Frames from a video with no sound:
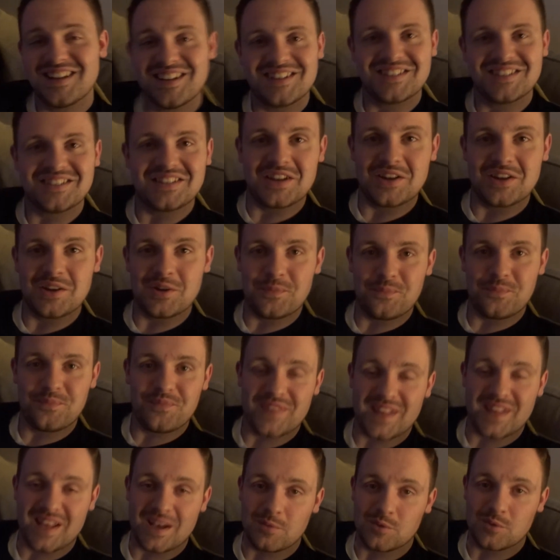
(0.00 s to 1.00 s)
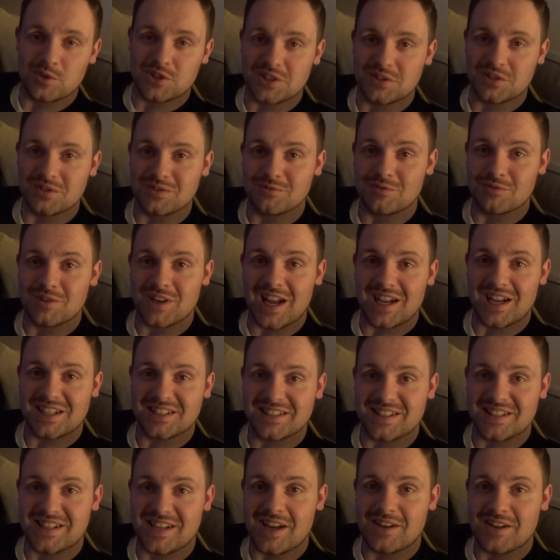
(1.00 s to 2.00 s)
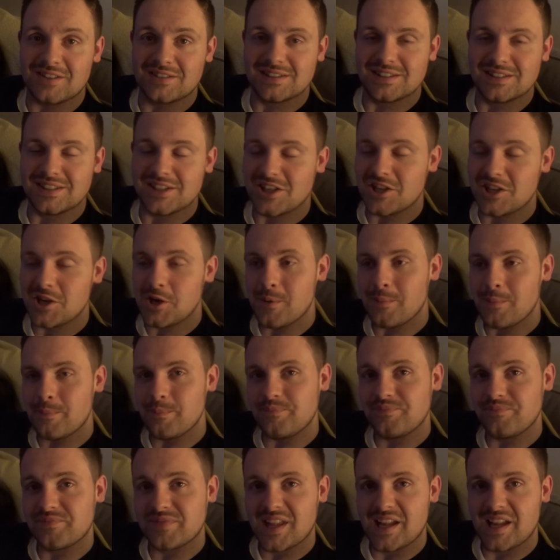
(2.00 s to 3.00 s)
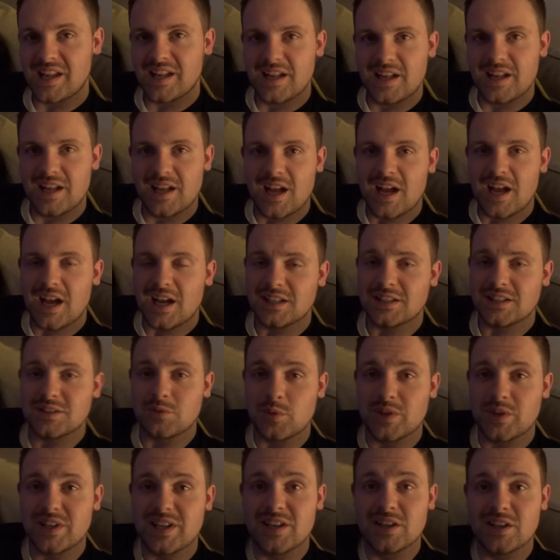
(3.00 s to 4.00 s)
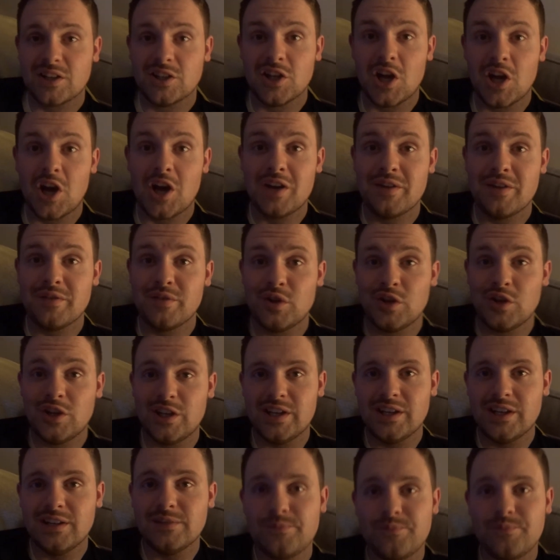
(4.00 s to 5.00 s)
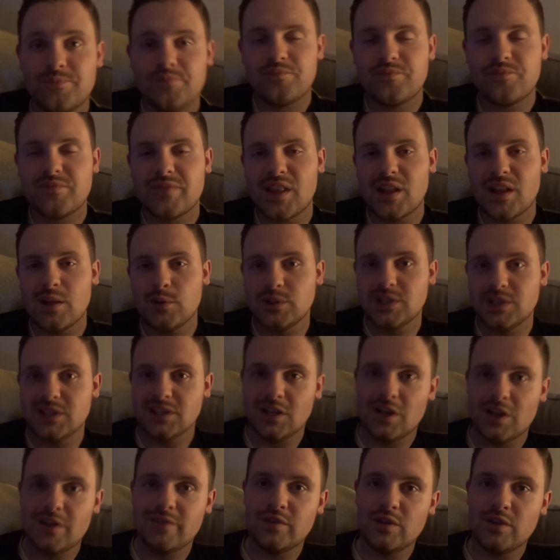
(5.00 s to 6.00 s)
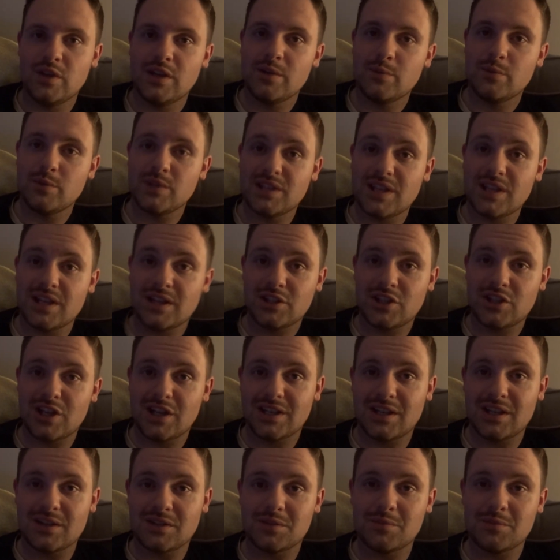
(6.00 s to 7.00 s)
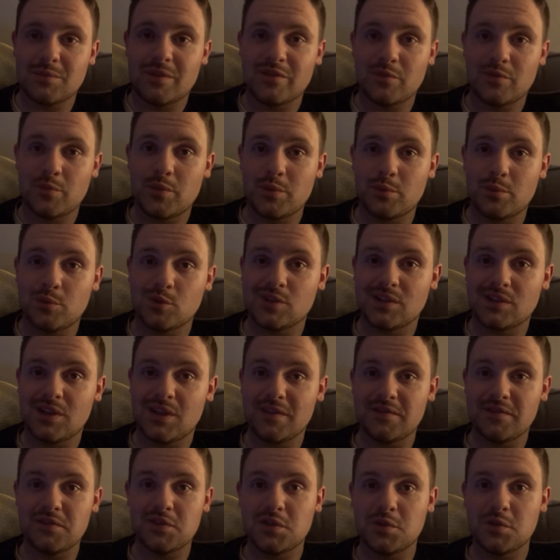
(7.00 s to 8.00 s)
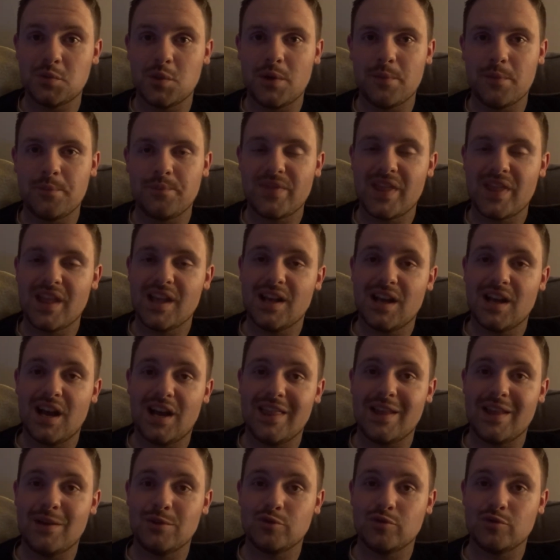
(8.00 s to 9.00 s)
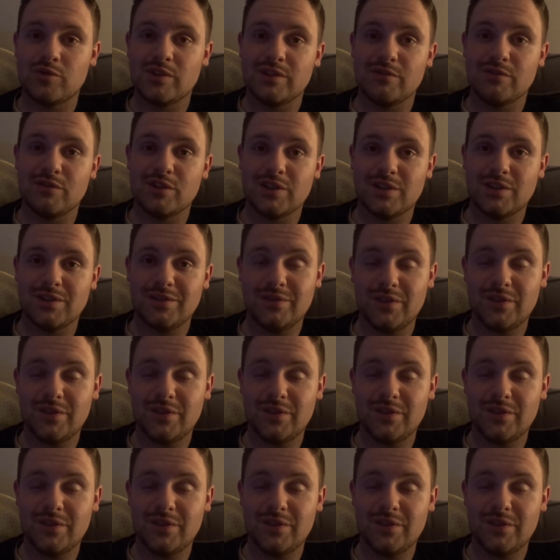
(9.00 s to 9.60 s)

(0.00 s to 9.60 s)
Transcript: So, yeah, we're just relaxing now. Um, and we did a live earlier we did a live earlier and we set, checked out some other people's lives as well. And that was really, really good